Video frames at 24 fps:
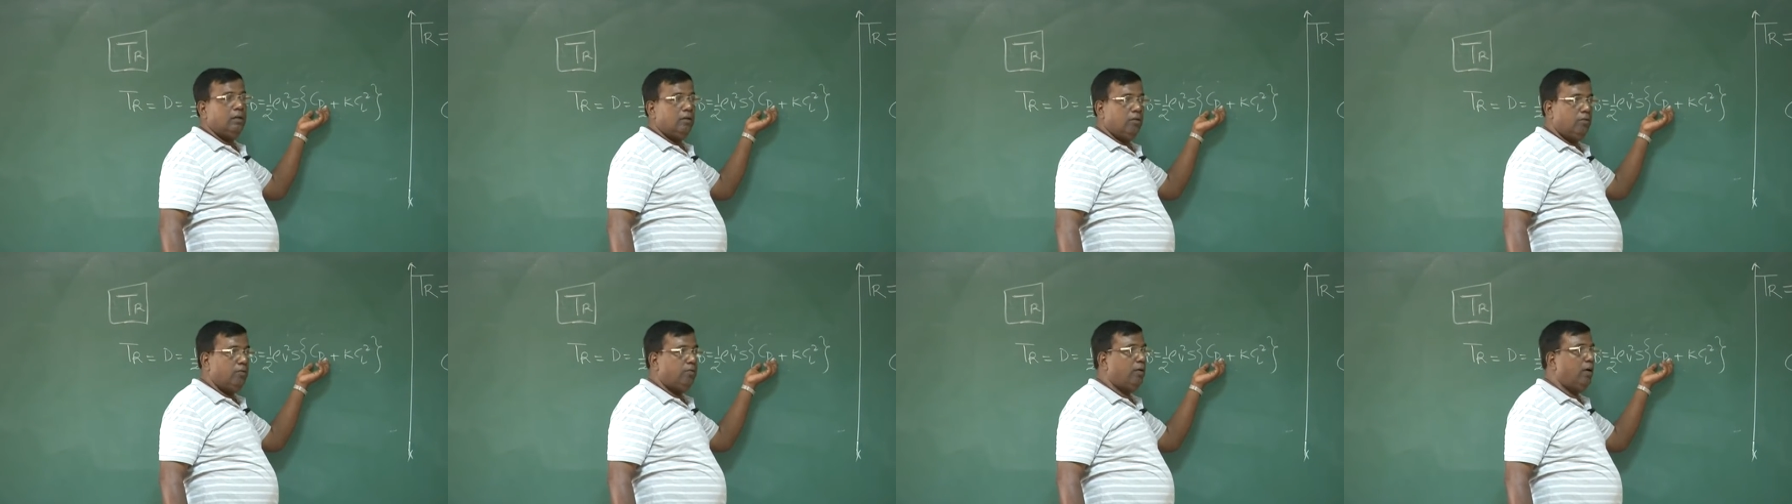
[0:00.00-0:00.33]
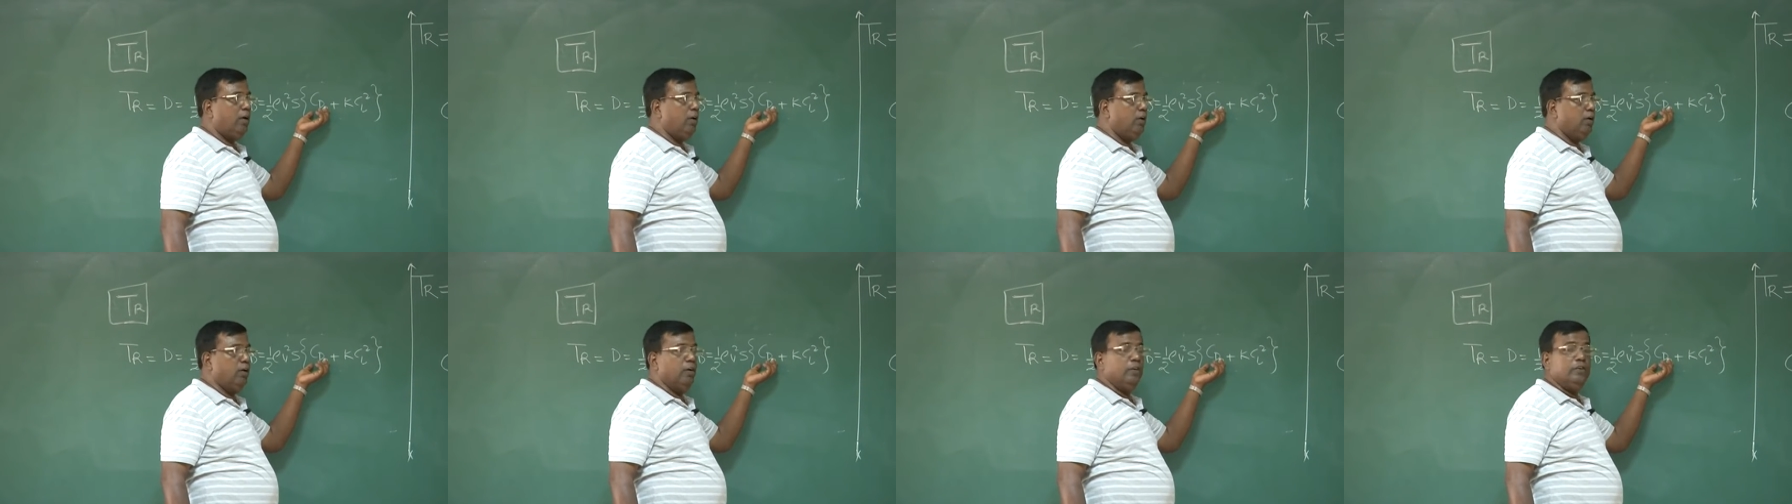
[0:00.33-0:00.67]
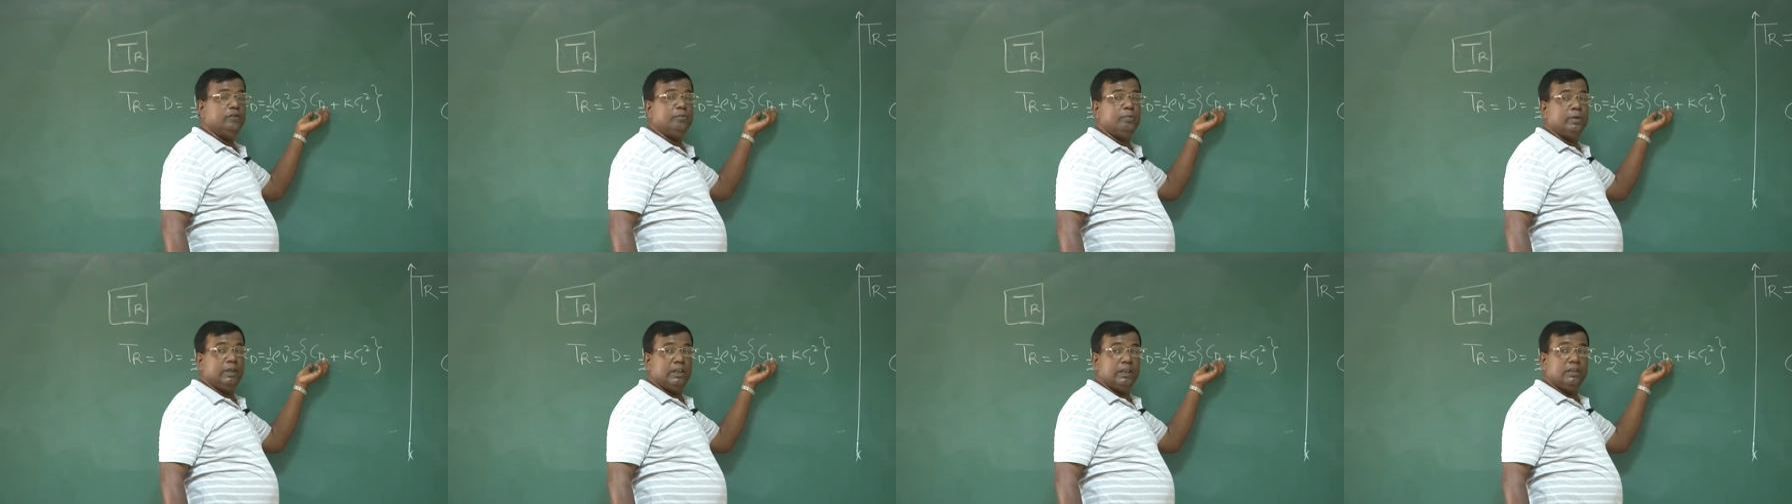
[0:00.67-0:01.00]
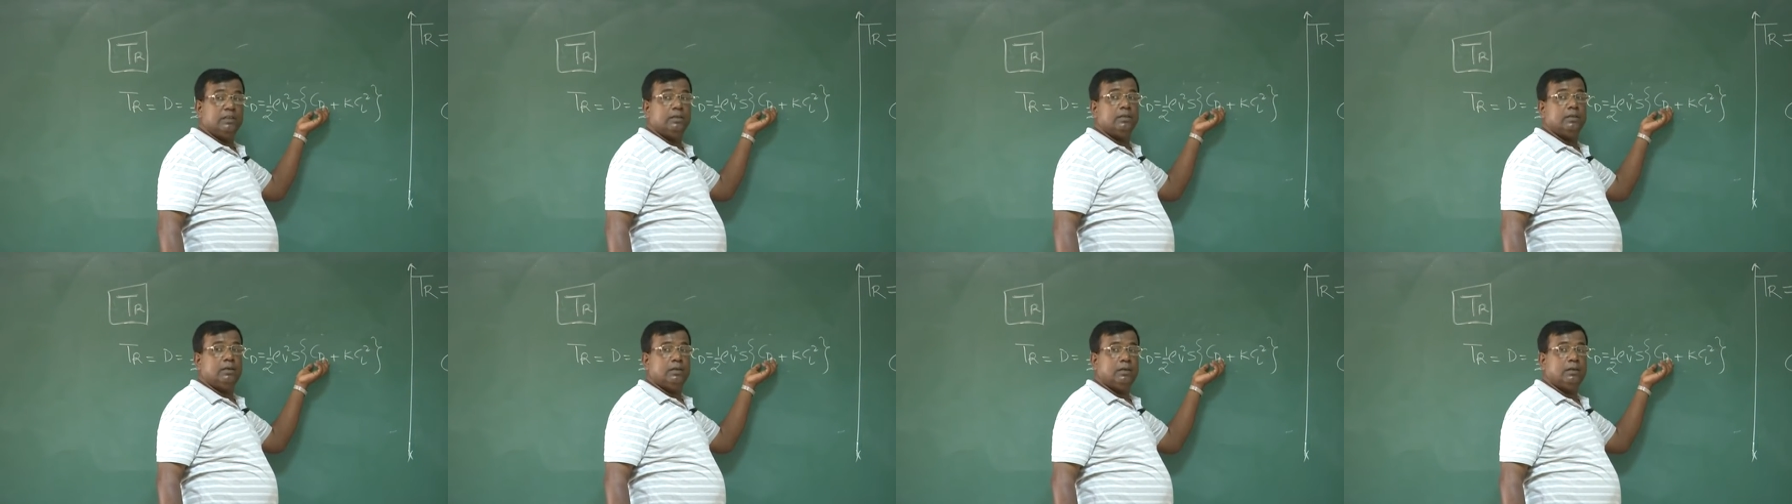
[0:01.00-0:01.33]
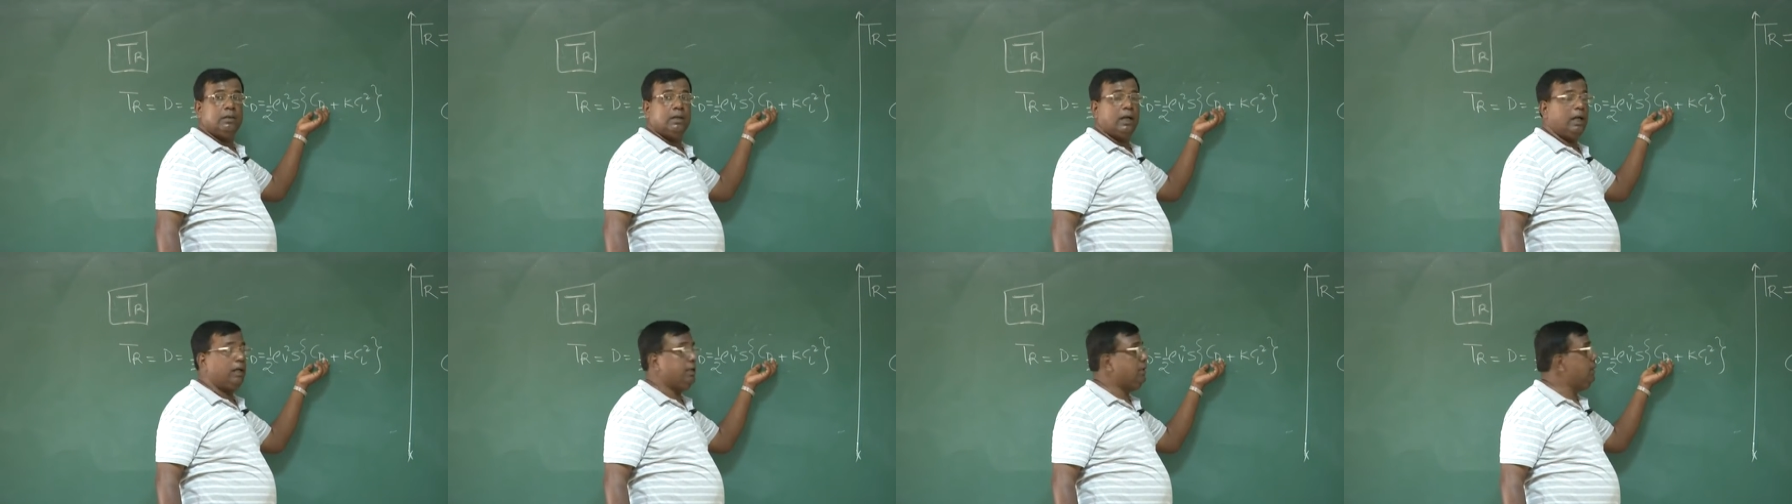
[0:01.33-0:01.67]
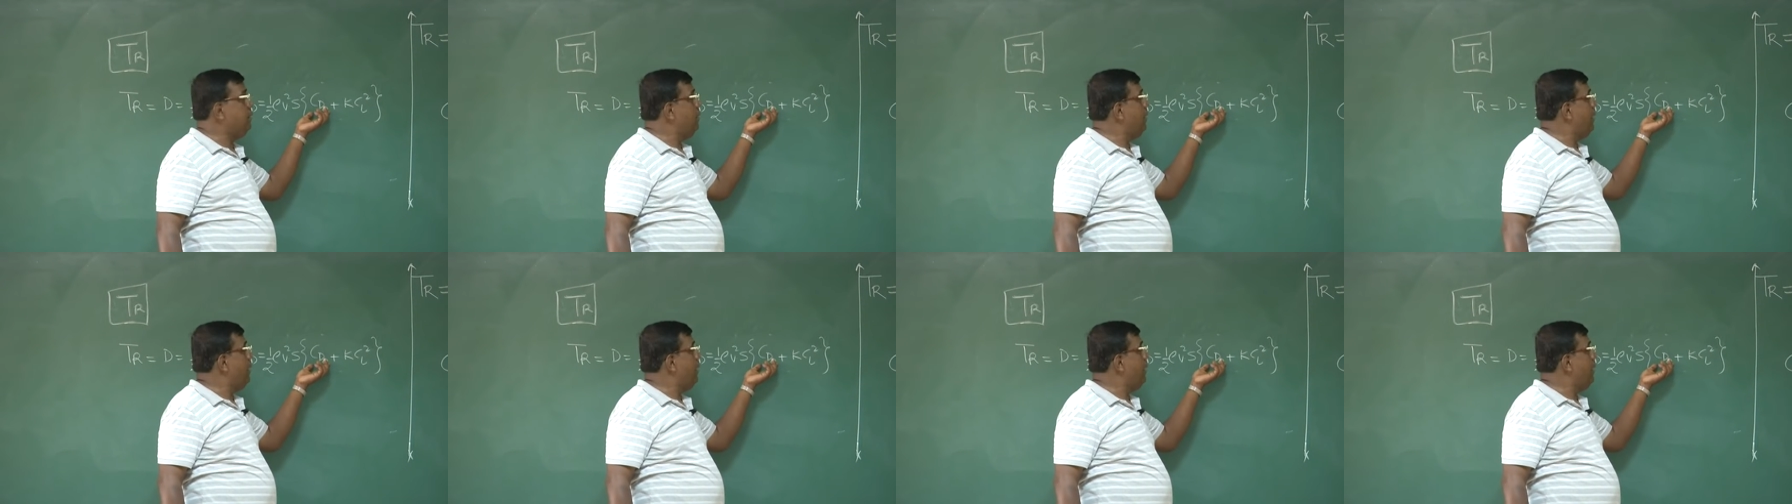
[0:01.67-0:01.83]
for low speeds, right?